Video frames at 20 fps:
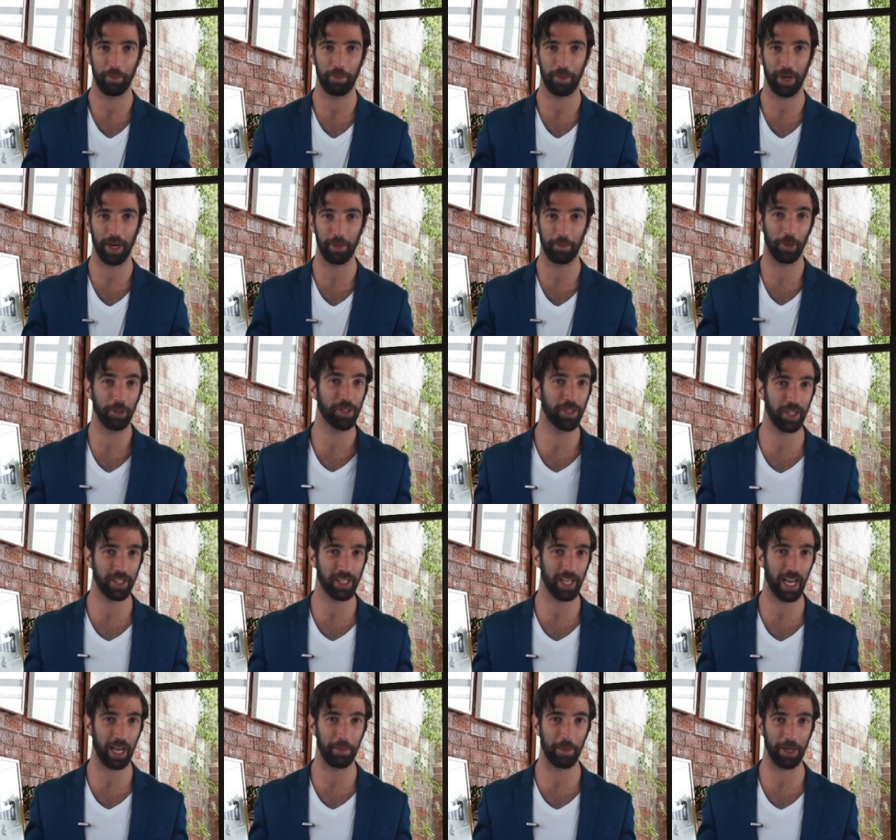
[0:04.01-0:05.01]
but most of the
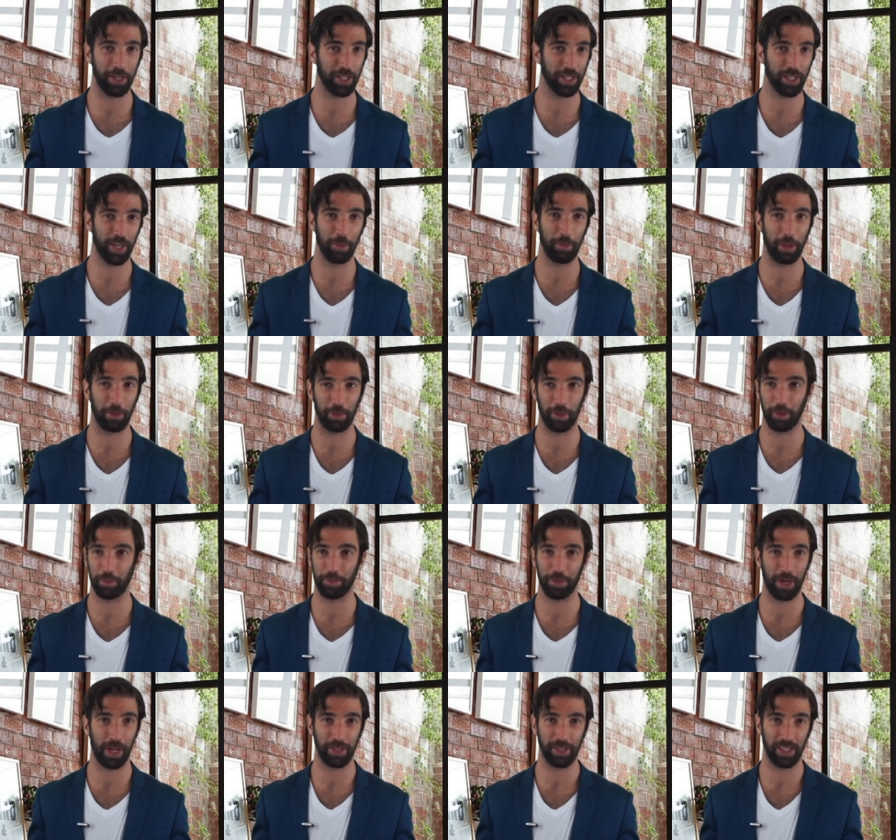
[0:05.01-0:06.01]
time I just hear people
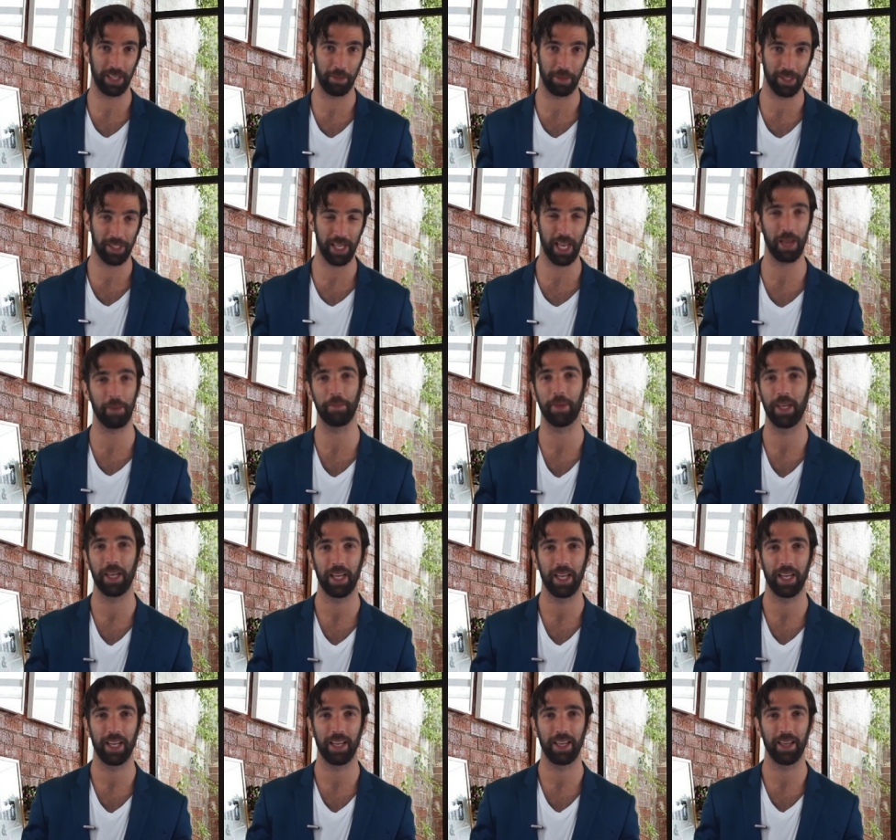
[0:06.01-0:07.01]
pronouncing them the same.
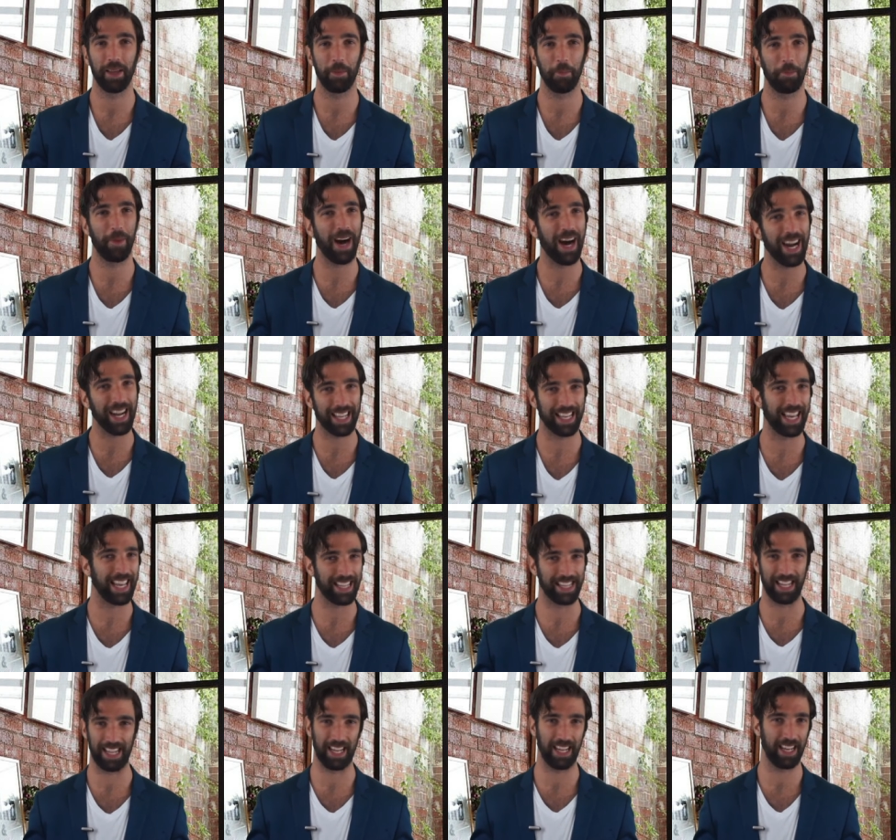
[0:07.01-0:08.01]

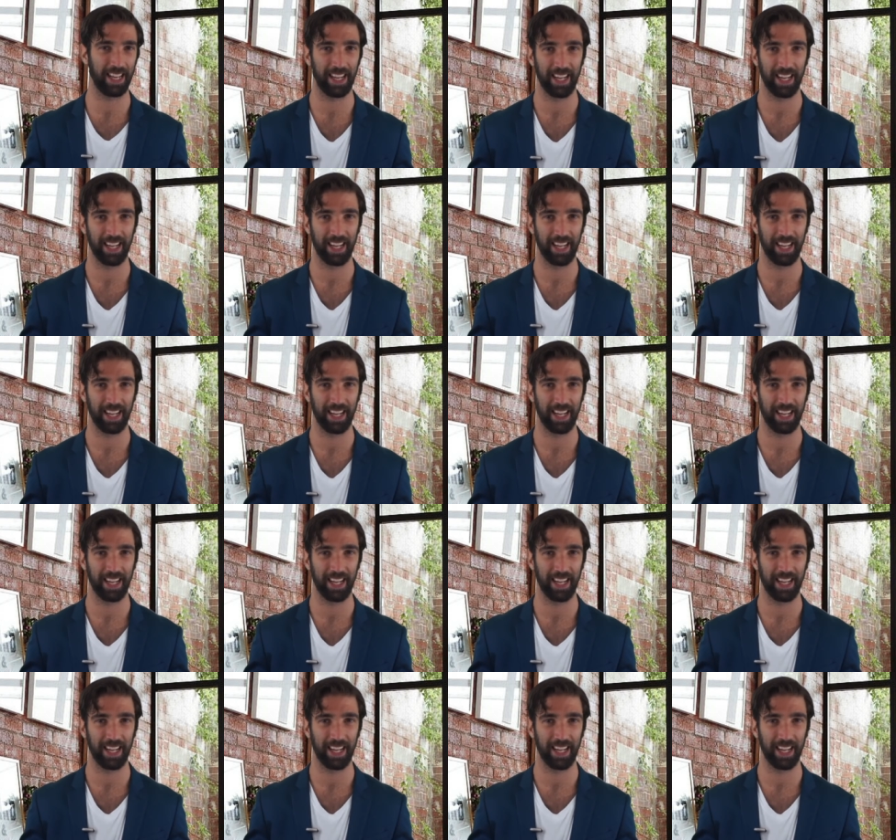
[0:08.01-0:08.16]
Mahaketa.